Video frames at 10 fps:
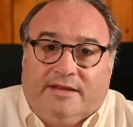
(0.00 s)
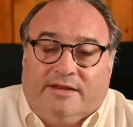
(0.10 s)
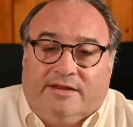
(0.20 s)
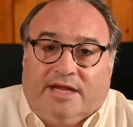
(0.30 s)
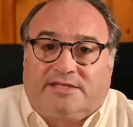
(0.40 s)

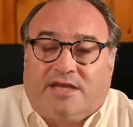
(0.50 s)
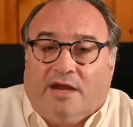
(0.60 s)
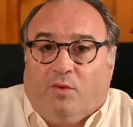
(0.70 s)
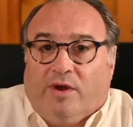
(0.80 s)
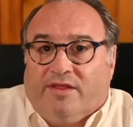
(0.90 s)
uh, that's
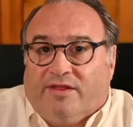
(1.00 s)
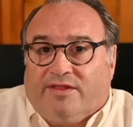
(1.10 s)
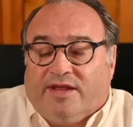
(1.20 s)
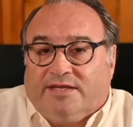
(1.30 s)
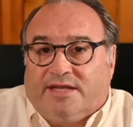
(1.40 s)
kind of one of the
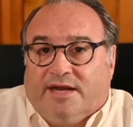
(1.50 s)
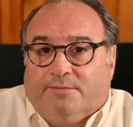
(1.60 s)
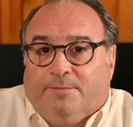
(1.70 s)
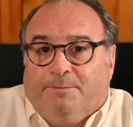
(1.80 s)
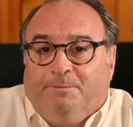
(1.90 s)
things that
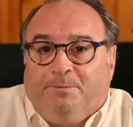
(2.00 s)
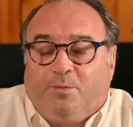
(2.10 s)
I'm